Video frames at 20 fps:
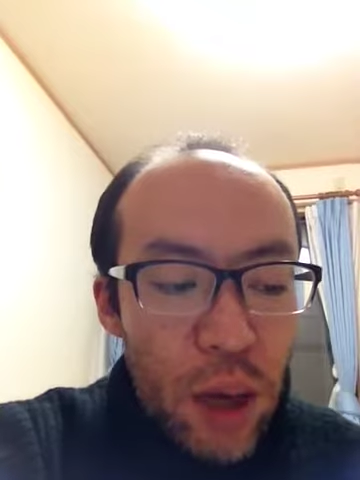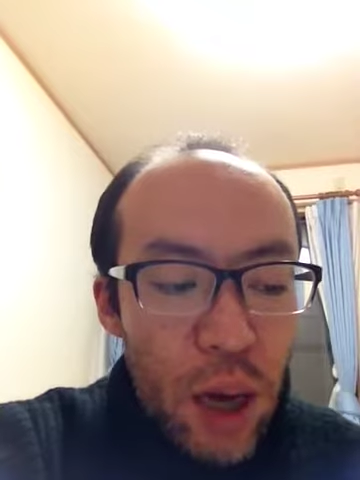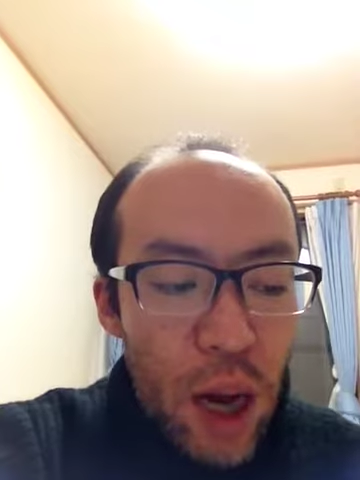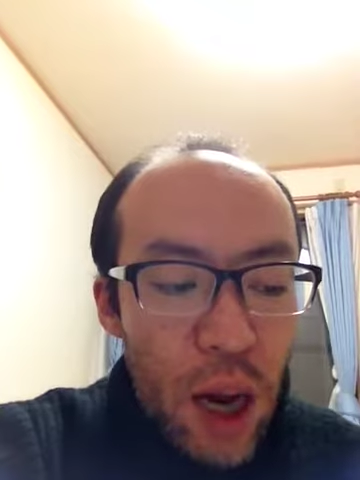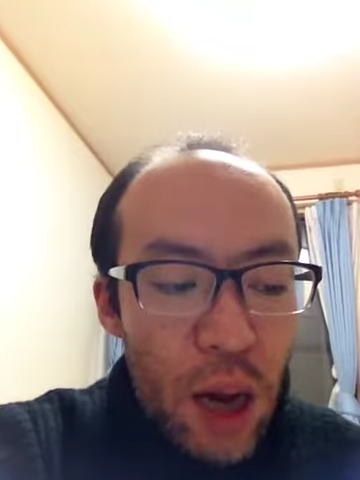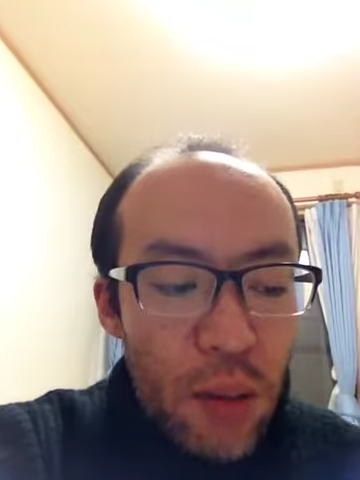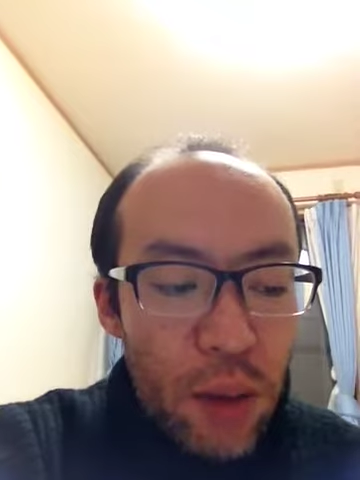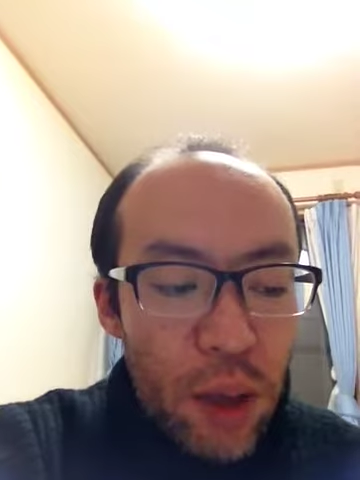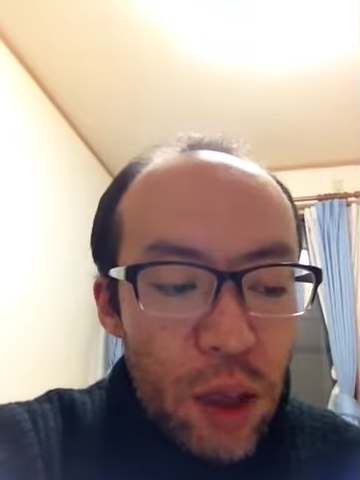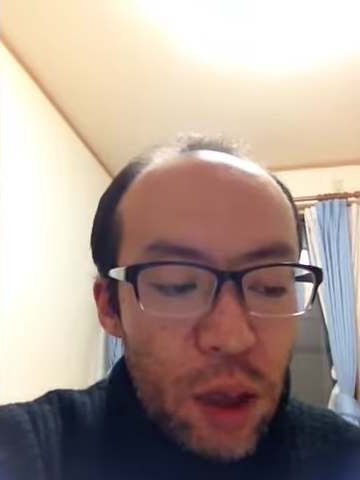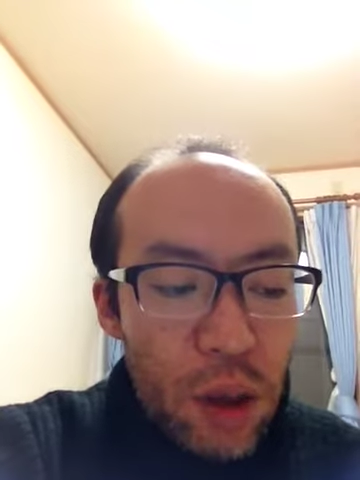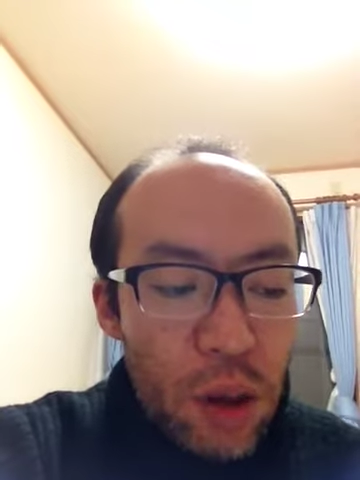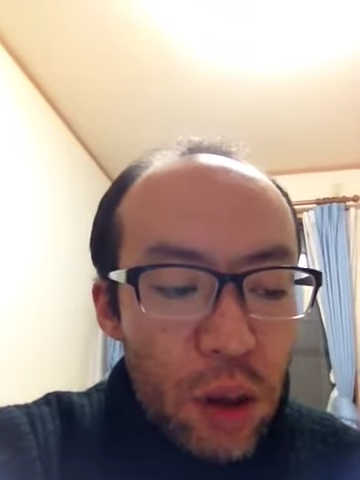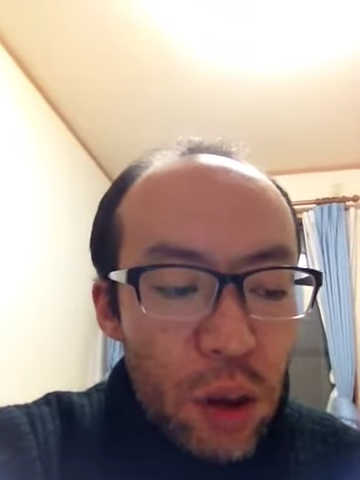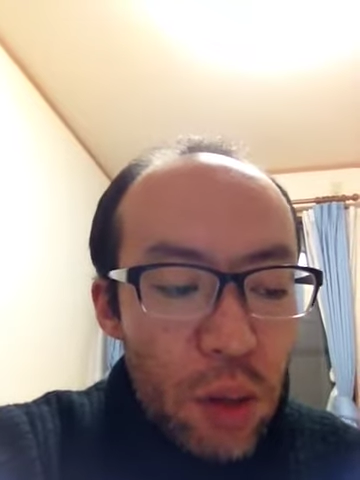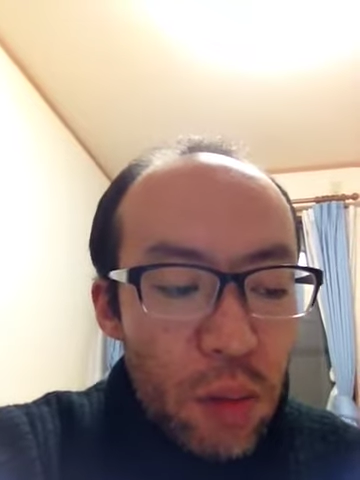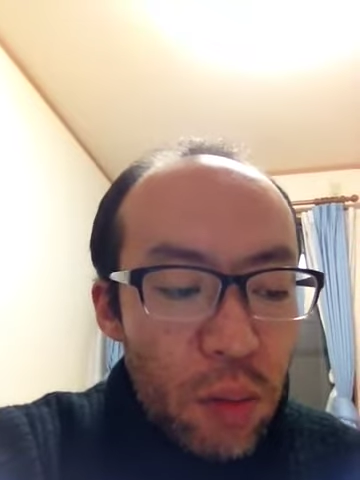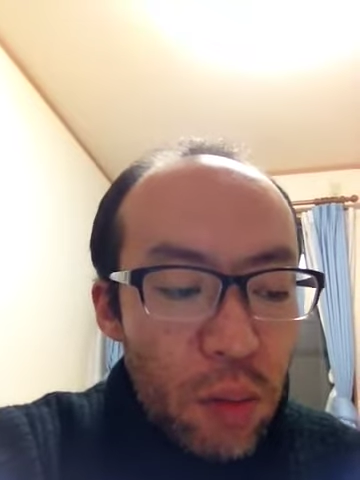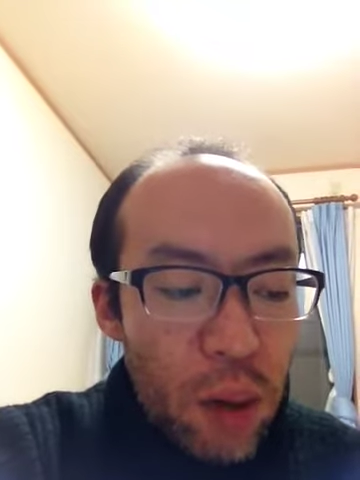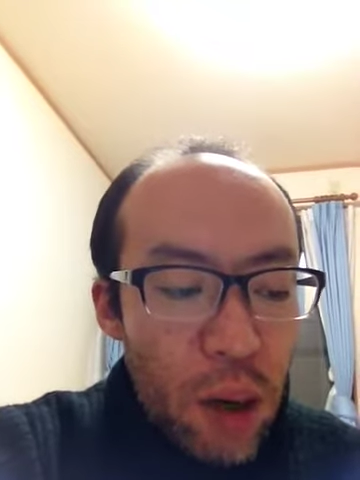having
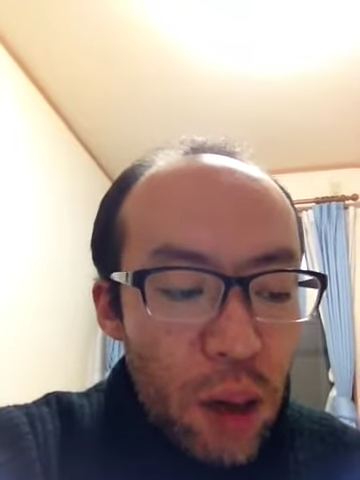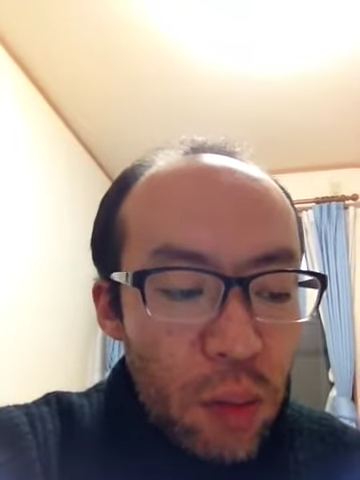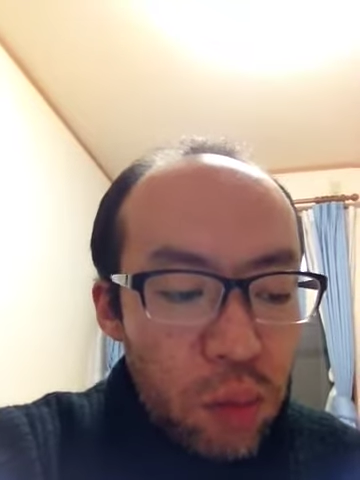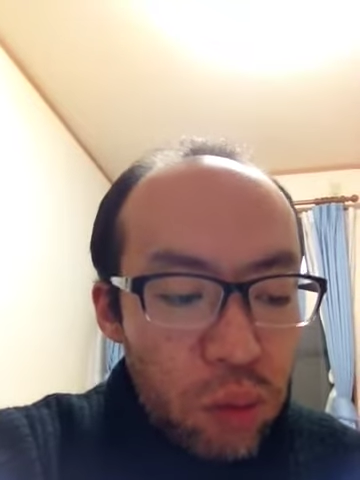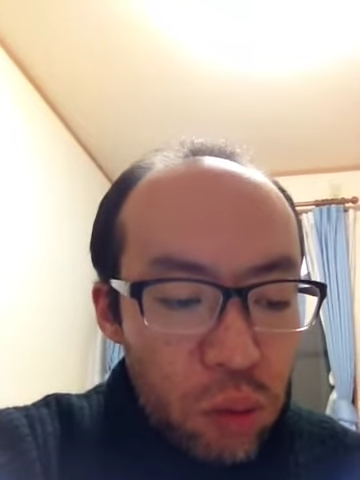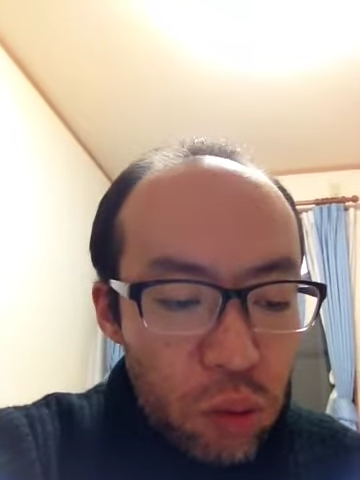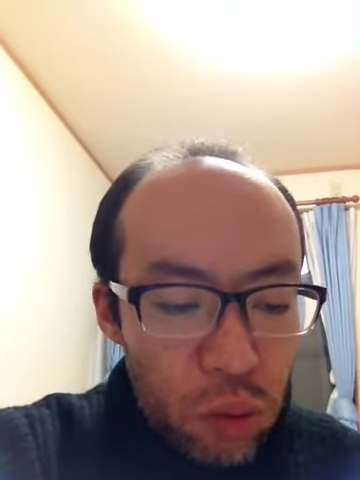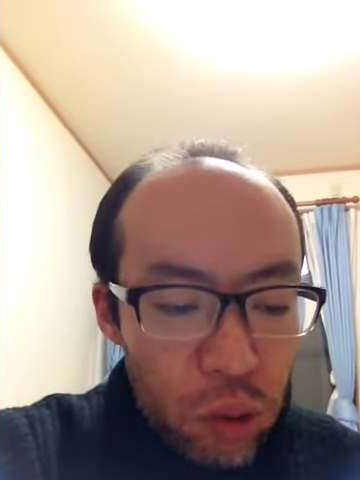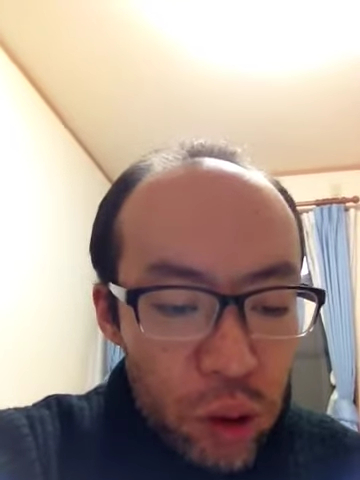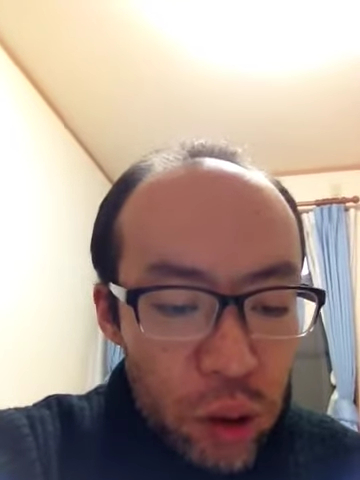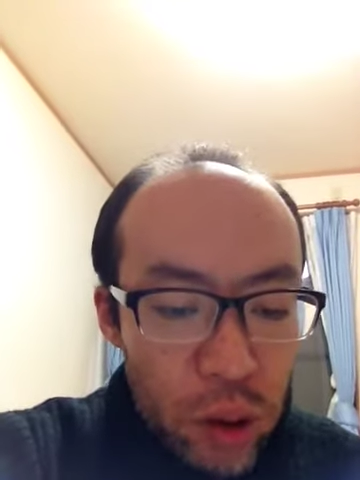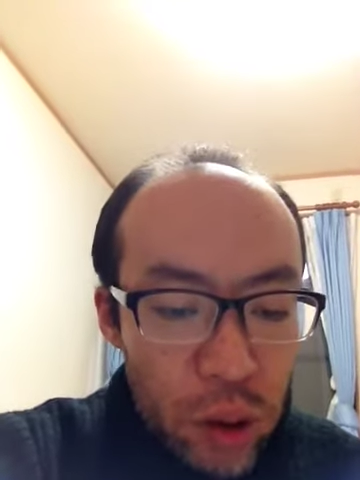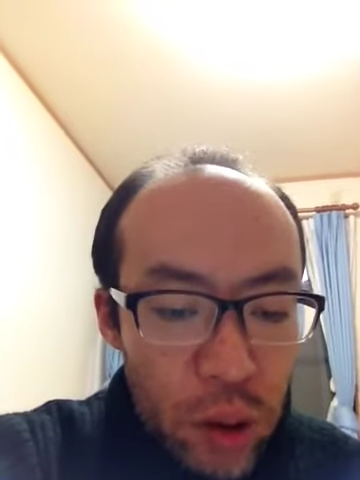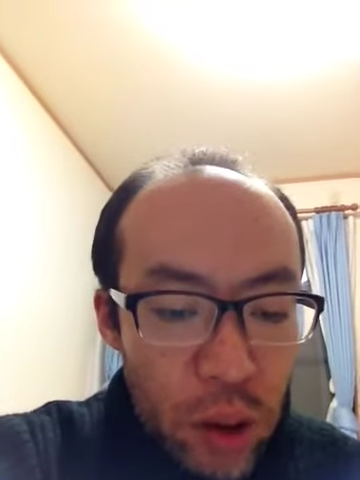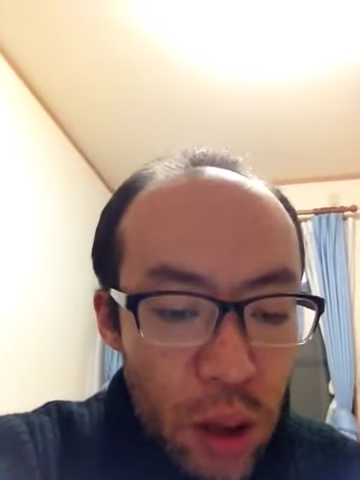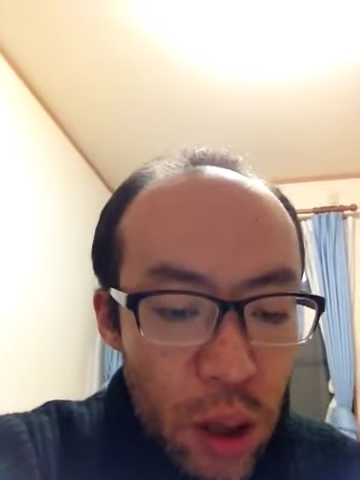purpose.